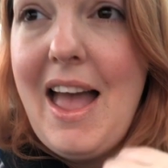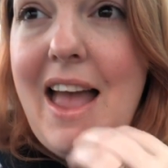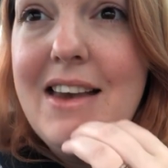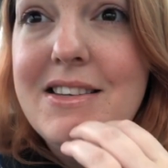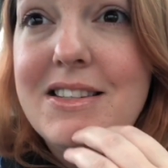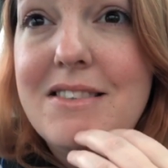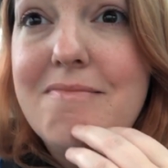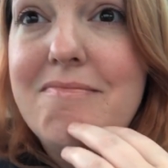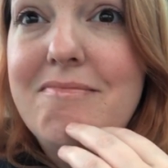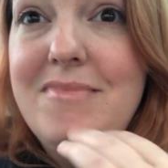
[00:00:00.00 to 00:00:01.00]
and
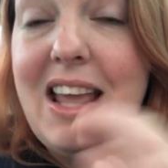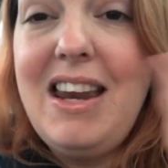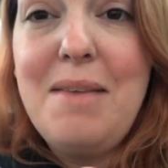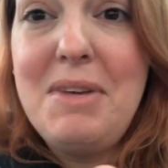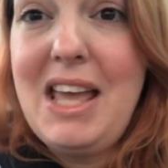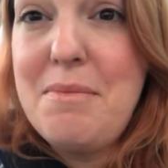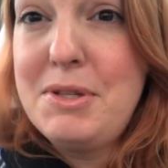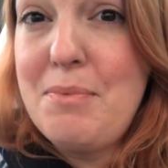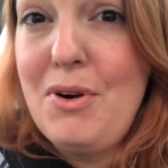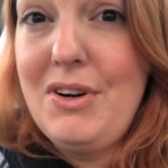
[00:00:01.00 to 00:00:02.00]
then it became
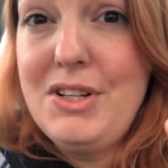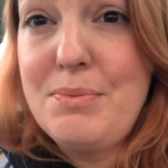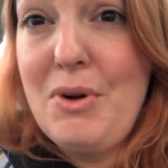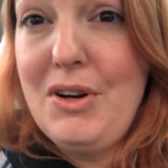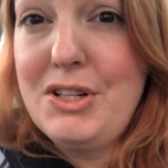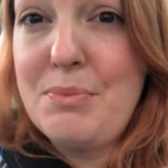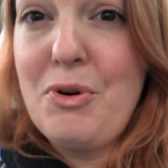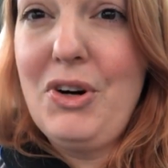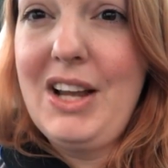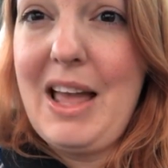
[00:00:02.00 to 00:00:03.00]
smaller and smaller and
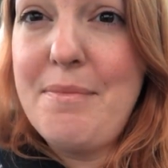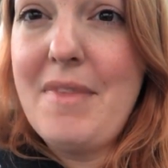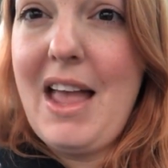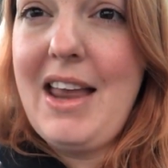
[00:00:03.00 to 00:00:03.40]
smaller again.